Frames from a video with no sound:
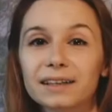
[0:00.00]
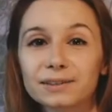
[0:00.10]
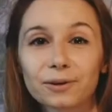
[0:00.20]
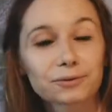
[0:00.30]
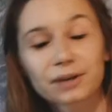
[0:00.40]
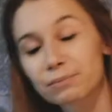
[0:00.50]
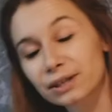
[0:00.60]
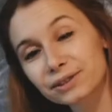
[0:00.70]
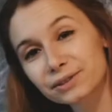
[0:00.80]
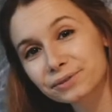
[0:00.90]
Note
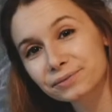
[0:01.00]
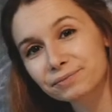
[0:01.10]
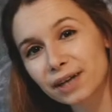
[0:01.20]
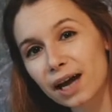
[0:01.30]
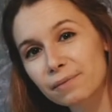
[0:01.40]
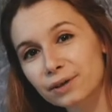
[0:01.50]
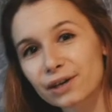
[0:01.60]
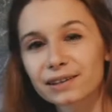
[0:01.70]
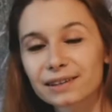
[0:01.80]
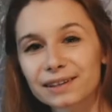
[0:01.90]
number two, I'm
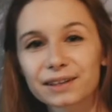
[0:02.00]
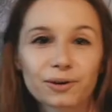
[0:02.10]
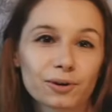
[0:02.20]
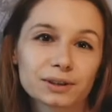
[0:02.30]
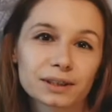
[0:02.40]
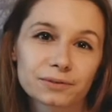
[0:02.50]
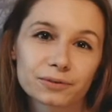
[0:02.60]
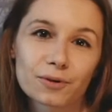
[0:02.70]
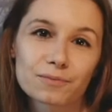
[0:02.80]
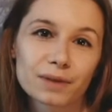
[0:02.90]
currently recording
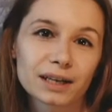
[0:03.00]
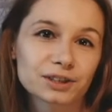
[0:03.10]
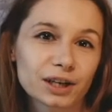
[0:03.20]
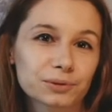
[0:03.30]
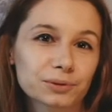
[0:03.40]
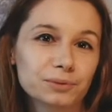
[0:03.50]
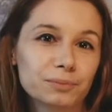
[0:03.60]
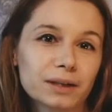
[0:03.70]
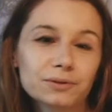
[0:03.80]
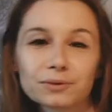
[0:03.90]
from my childhood
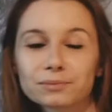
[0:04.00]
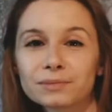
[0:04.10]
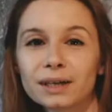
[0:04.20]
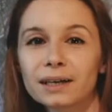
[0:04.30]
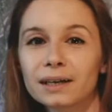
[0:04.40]
bedroom